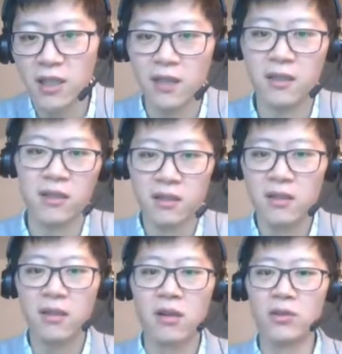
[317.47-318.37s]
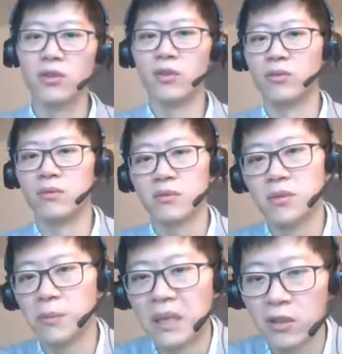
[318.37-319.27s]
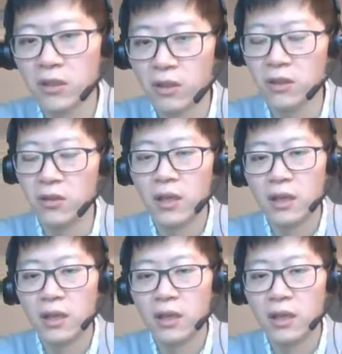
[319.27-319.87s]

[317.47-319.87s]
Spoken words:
And also depending on